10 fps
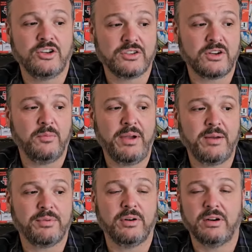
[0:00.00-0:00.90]
just on
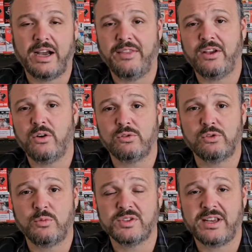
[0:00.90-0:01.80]
paper, I think
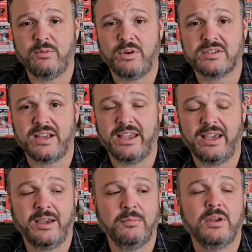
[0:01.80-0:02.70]
Oklahoma State wins that
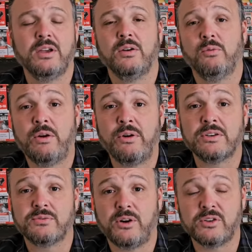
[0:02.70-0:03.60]
game. Red
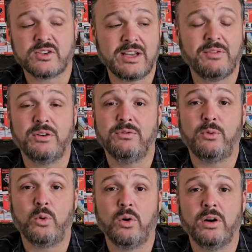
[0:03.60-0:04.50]
Raiders fall to
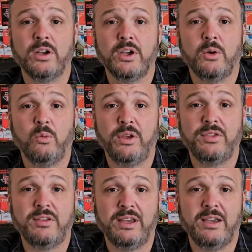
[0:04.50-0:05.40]
7-4
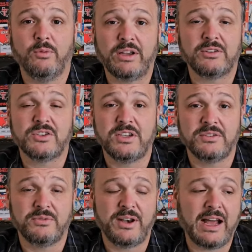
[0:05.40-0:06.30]
with the regular
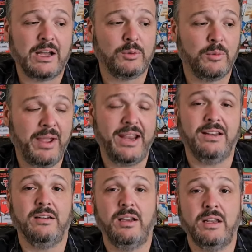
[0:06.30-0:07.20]
season finale
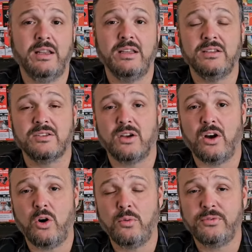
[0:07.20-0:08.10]
remaining. It is
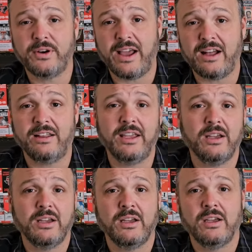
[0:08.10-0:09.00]
a home
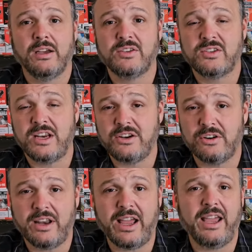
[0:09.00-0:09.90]
finale,
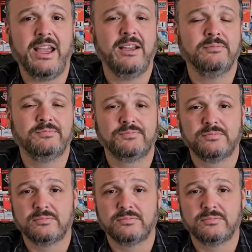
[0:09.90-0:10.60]
senior day.